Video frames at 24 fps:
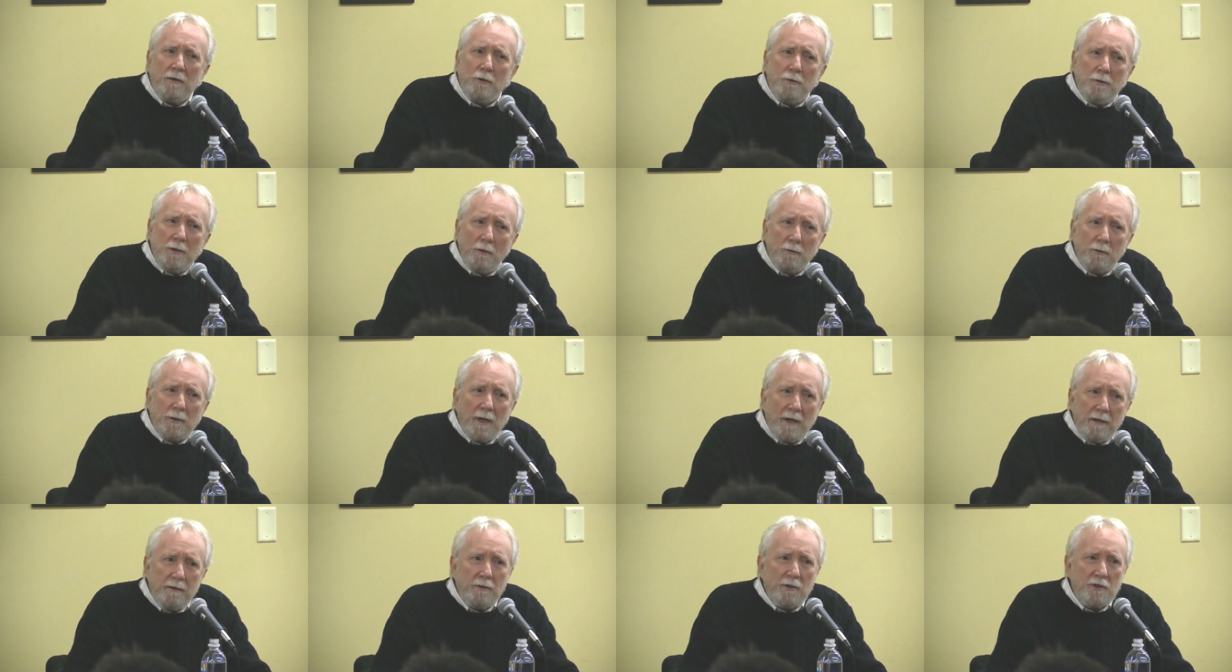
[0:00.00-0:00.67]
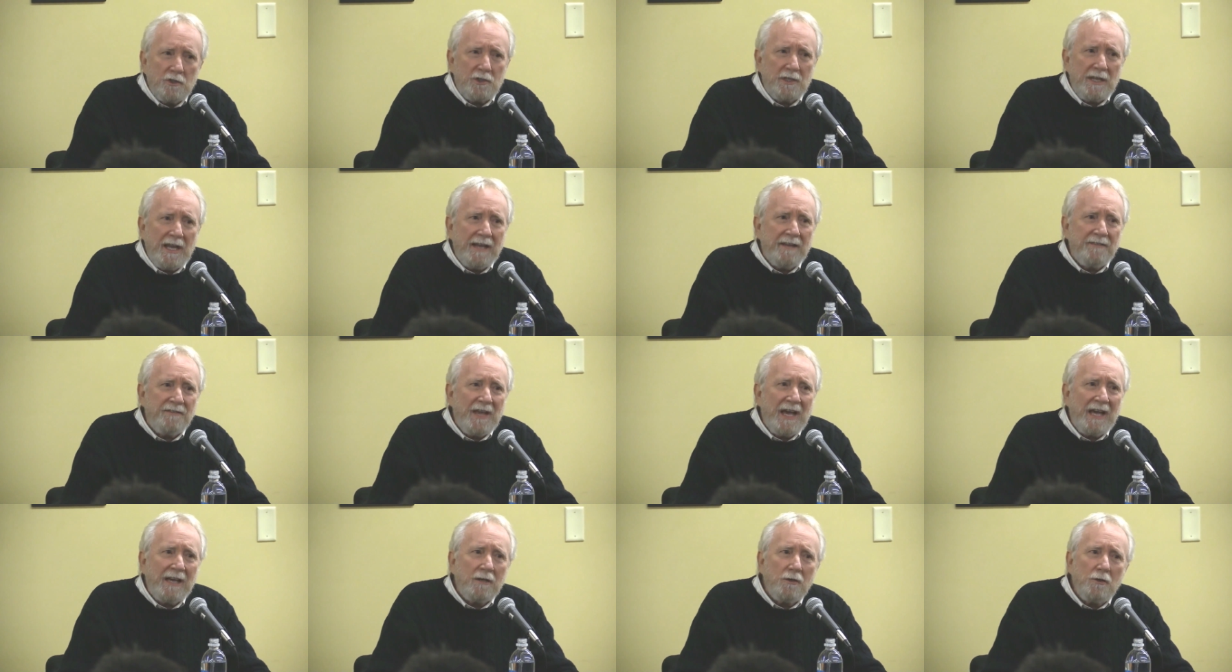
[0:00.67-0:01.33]
who don't
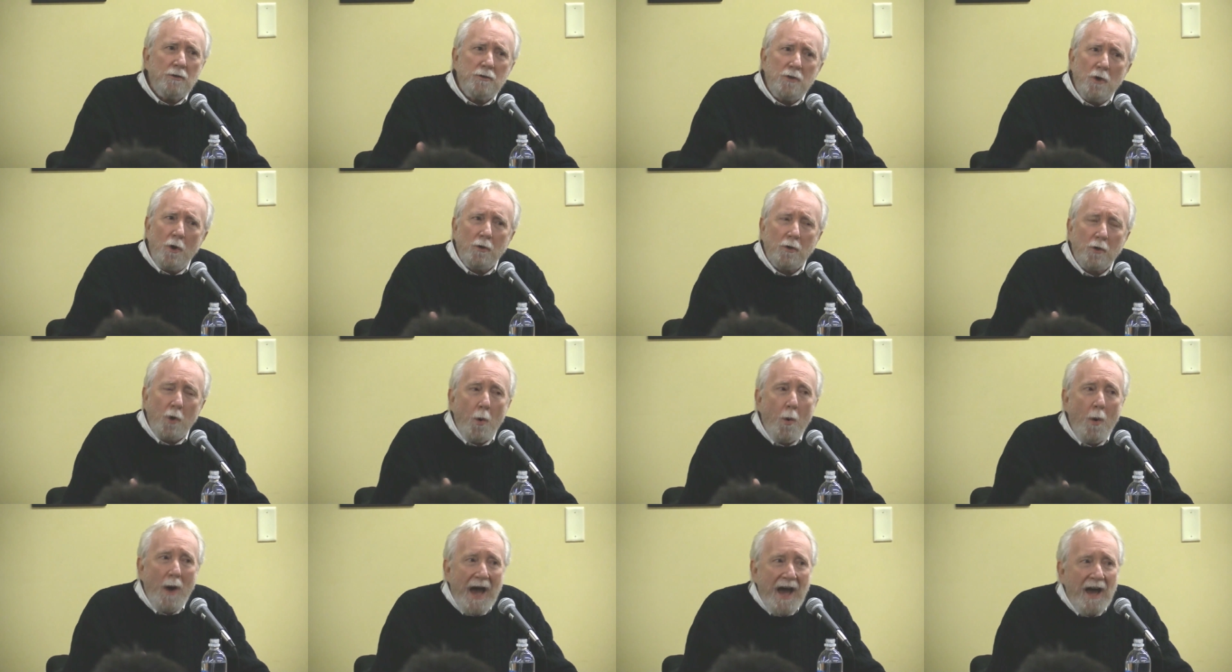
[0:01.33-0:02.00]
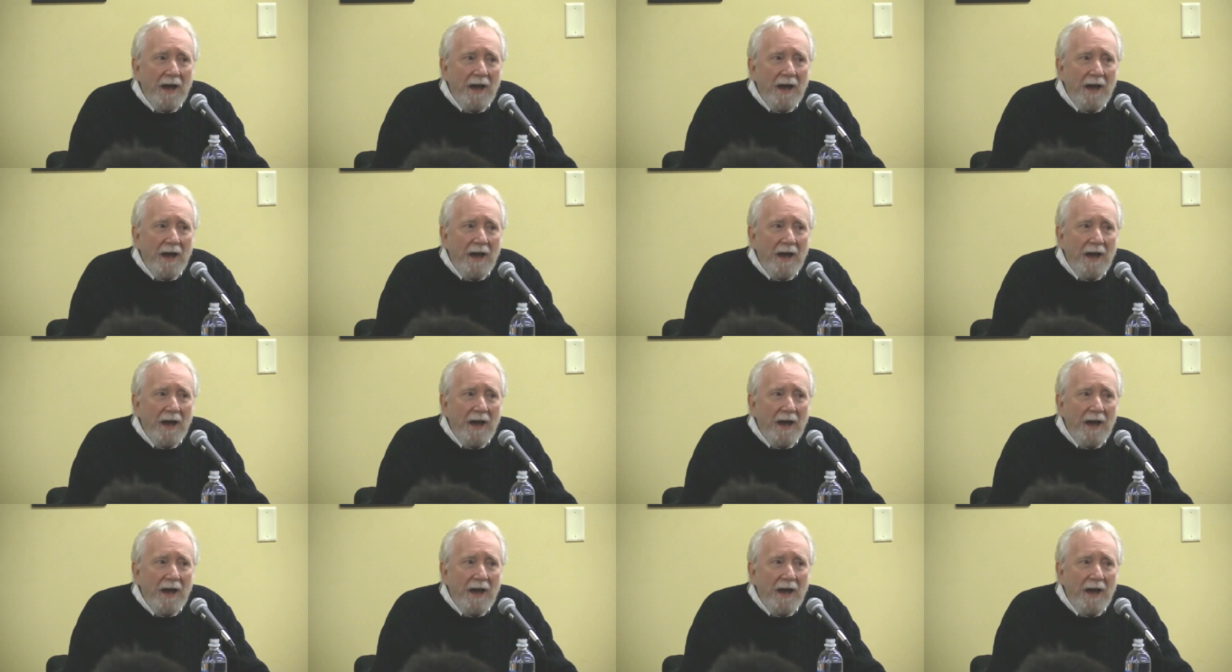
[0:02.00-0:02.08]
understand that, who don't go